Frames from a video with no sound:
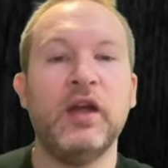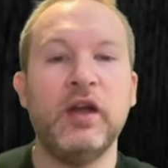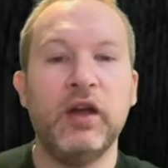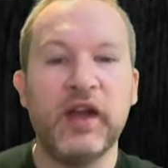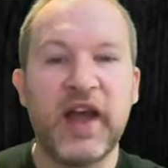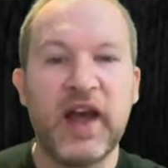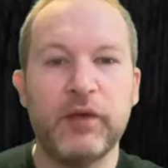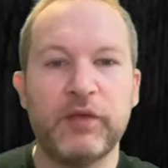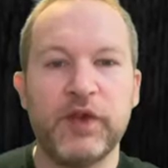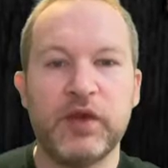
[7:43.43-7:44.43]
look
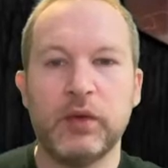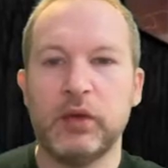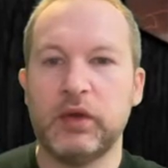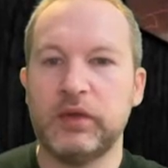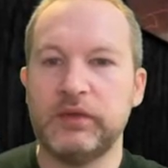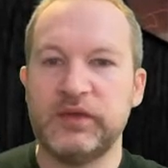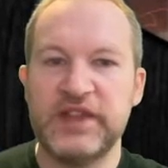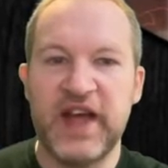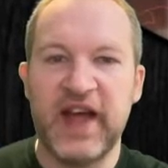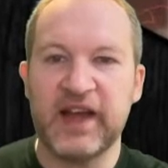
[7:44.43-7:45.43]
out for your
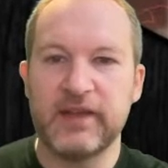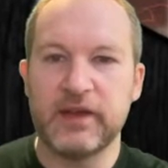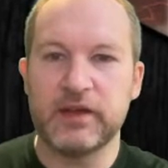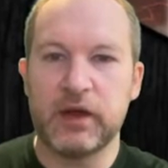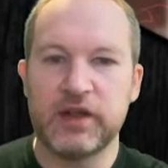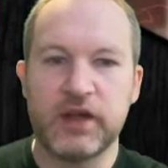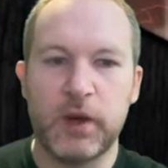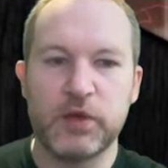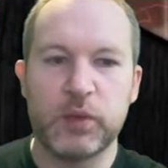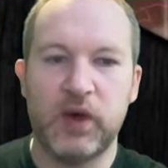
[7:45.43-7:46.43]
deck that's got a
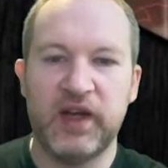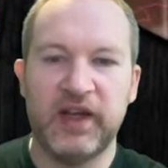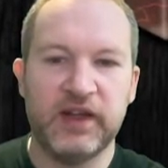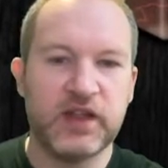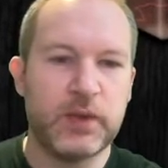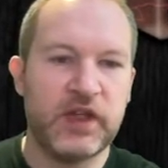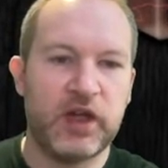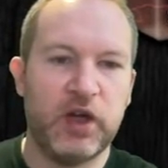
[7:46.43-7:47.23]
×1 in because we can